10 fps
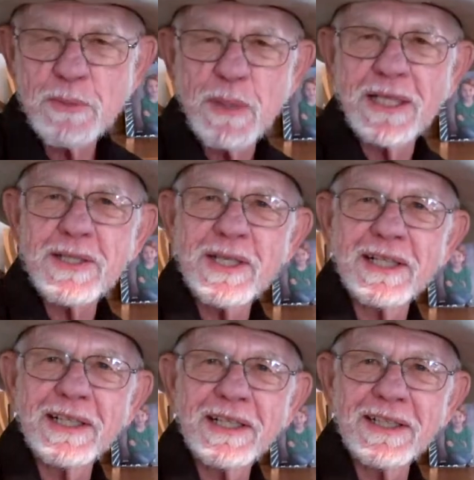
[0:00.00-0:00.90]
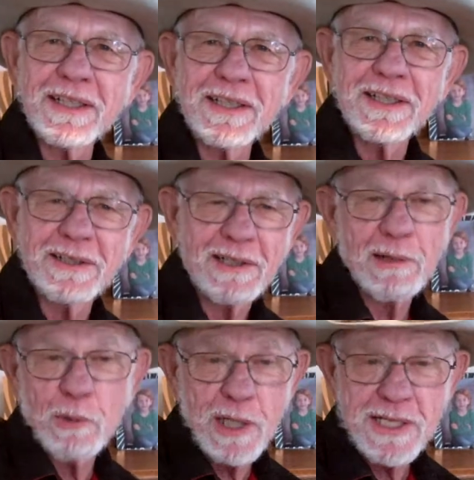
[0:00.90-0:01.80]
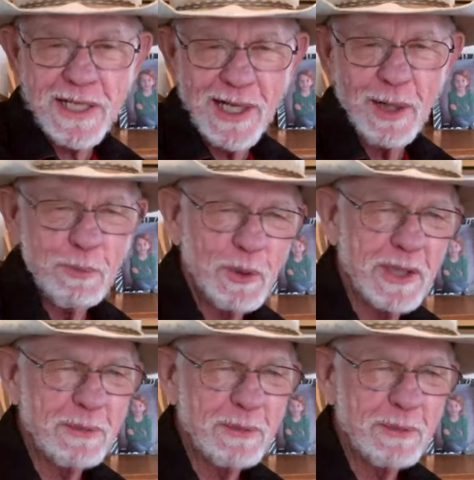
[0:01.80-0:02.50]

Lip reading: basically, and I was a cowboy,